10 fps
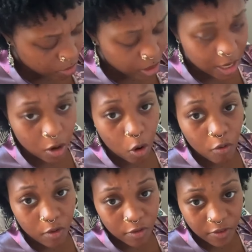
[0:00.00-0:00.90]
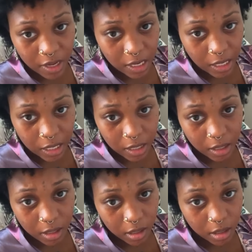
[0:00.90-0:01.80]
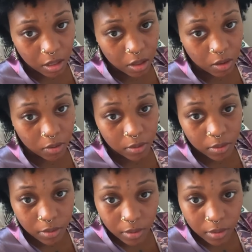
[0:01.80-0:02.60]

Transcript: you're not overfeeding, you know.